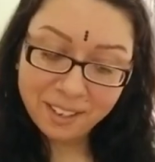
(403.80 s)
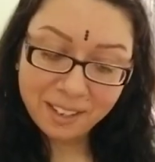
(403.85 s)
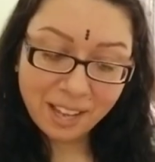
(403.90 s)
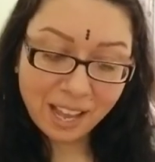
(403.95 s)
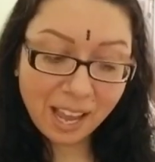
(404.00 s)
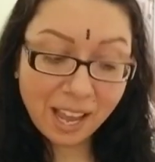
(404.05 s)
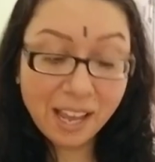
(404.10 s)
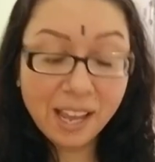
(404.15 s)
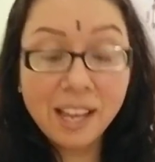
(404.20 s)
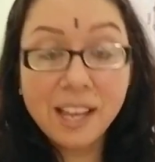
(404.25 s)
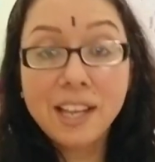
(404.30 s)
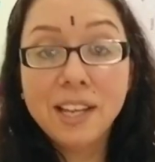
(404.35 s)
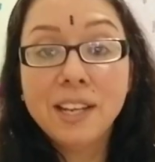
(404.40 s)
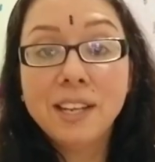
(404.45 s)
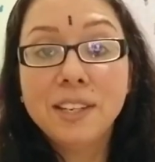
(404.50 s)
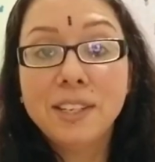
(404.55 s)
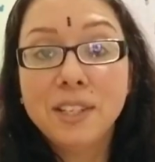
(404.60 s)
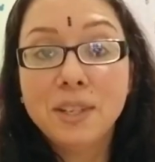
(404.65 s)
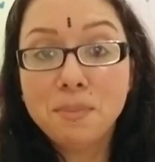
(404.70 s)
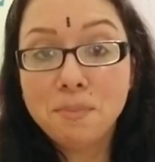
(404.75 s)

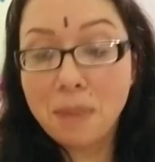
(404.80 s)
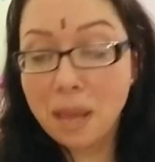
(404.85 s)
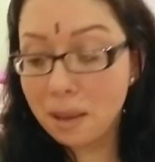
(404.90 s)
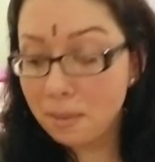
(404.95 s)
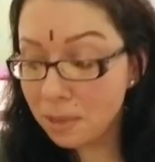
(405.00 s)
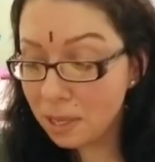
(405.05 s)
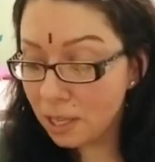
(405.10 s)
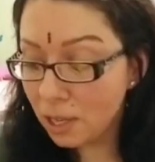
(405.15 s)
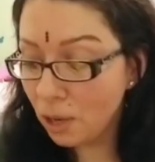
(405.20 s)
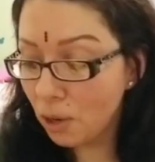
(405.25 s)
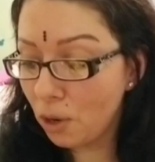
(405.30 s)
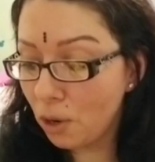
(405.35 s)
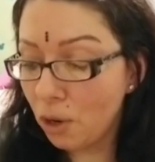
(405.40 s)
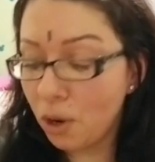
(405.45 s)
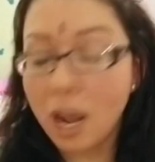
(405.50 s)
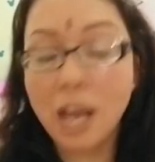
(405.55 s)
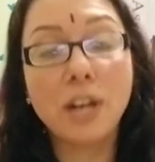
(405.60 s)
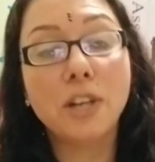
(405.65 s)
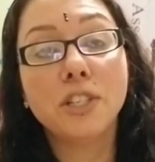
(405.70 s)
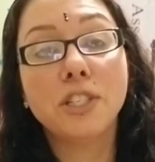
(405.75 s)
And maybe her
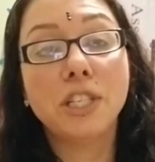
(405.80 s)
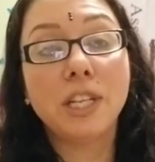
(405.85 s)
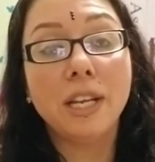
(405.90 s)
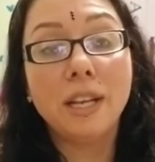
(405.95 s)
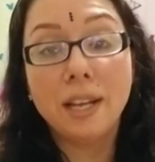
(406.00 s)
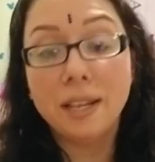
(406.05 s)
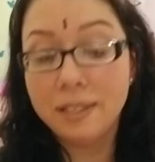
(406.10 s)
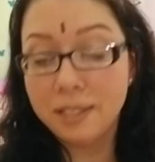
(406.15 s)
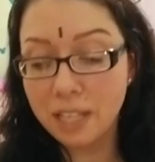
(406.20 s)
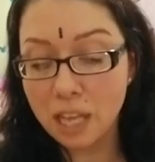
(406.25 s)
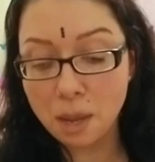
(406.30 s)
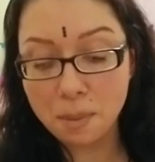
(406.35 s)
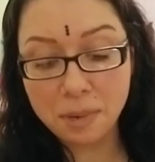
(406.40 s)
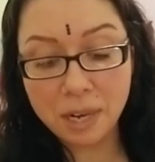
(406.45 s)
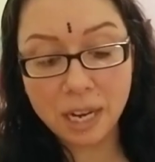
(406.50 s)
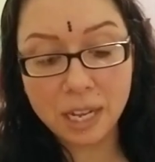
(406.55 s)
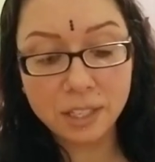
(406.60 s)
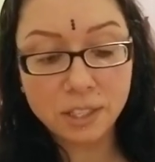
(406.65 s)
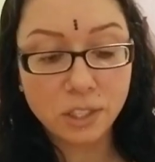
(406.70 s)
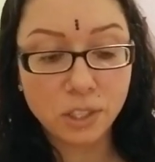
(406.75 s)
energy
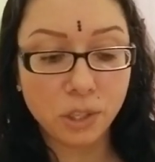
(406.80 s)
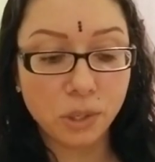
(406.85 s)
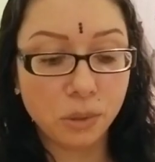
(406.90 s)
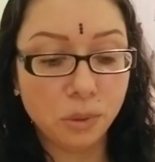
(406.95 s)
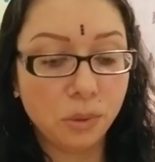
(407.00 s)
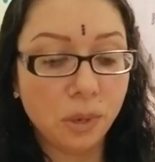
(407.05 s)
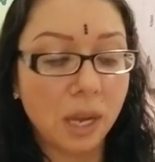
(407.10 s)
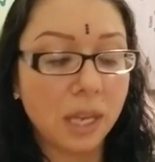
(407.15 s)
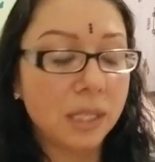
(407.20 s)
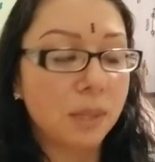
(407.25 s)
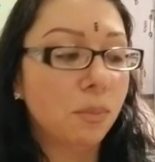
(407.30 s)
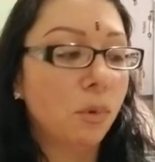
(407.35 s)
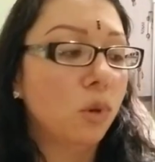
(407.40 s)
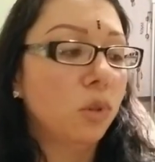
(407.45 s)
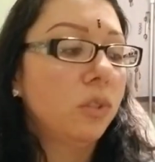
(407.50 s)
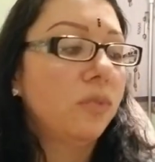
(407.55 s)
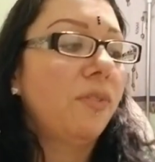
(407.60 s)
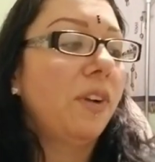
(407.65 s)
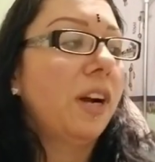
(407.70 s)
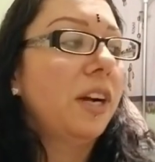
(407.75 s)
intimidates you, as
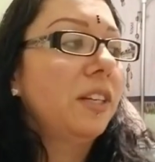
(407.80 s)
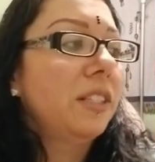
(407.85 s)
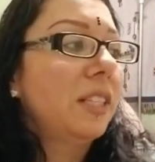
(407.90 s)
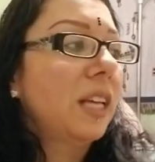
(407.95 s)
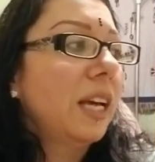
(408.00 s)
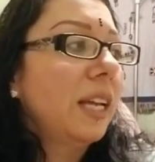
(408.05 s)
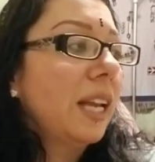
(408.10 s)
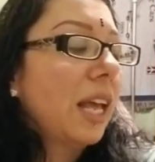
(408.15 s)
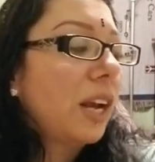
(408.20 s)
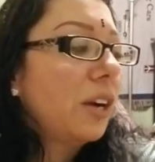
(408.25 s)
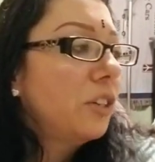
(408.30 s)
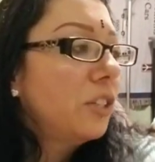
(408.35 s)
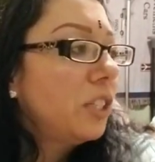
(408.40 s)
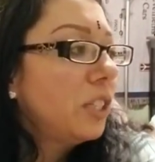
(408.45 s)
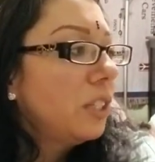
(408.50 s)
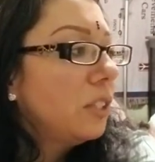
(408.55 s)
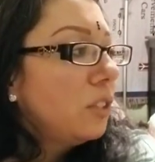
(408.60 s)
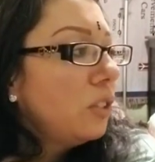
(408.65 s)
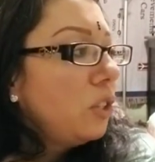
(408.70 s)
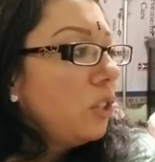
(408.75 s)
most fire sign
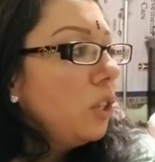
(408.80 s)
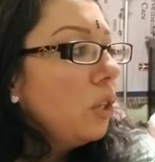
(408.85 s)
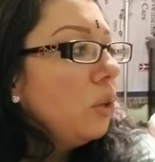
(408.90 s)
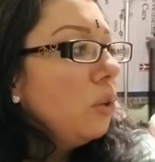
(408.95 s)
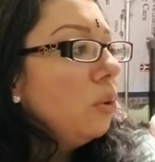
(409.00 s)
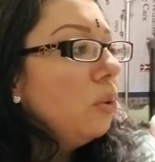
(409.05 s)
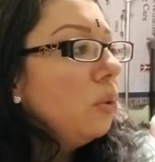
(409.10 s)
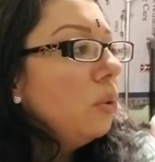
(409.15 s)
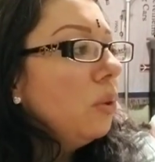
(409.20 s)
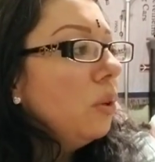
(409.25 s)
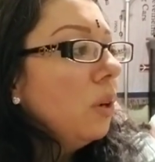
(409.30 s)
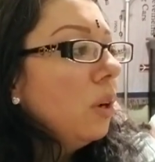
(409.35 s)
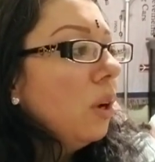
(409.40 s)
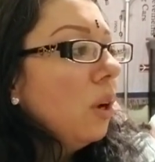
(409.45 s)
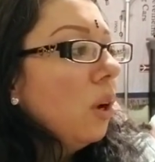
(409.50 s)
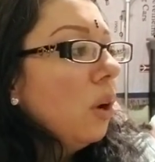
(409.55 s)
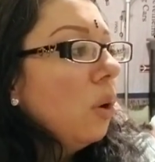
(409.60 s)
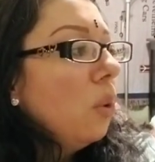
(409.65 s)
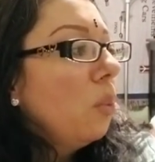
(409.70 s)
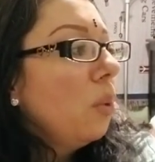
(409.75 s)
energies do
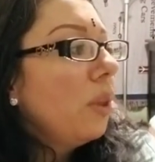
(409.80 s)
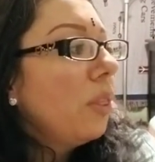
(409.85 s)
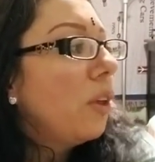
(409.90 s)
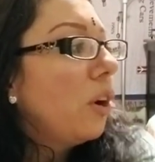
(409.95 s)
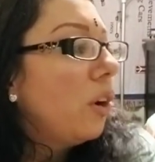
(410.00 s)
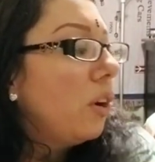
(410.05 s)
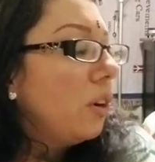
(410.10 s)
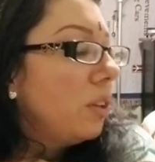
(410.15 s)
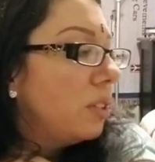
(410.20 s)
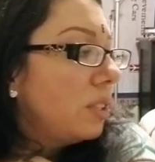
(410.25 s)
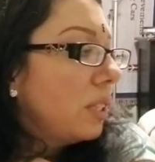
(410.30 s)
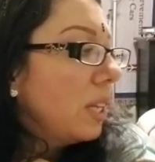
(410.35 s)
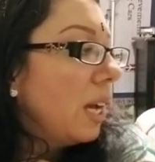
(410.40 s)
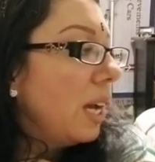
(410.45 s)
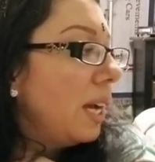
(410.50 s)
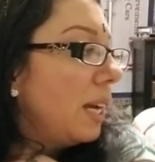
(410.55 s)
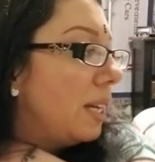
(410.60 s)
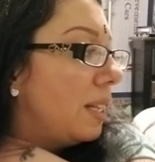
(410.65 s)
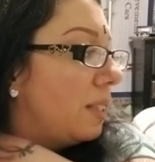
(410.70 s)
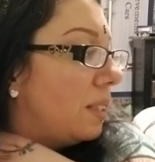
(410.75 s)
with earth
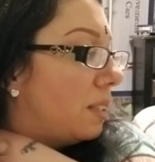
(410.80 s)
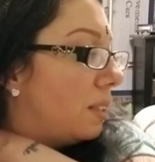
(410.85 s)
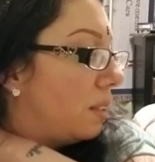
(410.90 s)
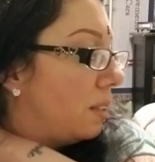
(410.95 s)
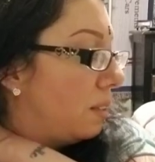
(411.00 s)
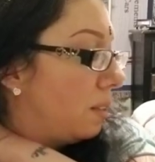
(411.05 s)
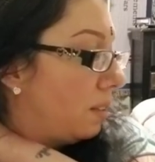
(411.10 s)
signs.